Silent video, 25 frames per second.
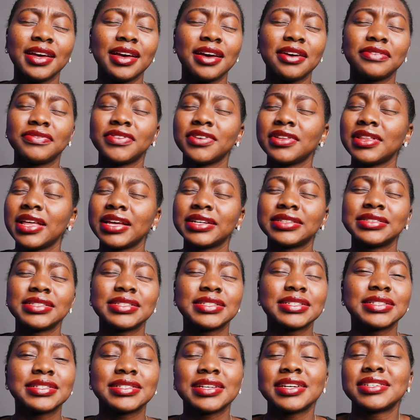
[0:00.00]
I feel like
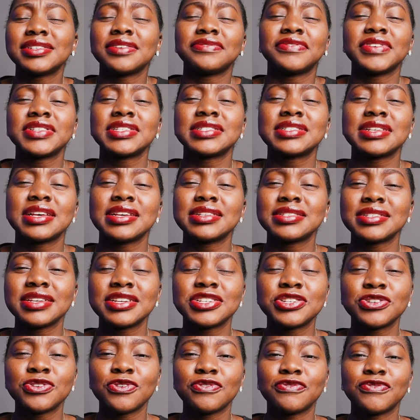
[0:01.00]
this is such a
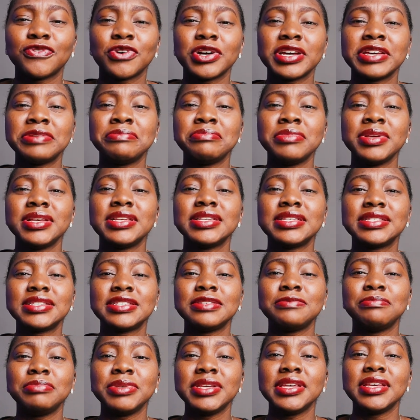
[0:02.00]
fetishization of what it means
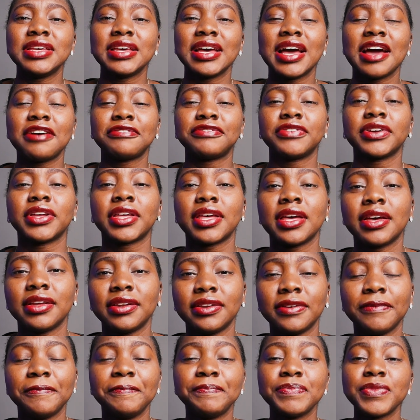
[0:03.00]
to be
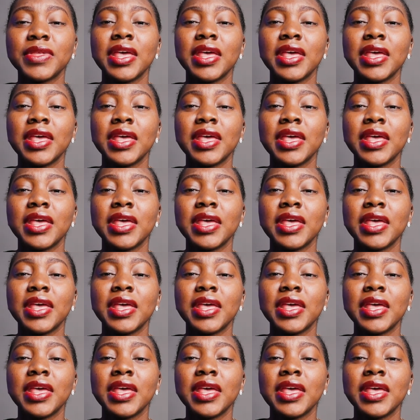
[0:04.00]
African.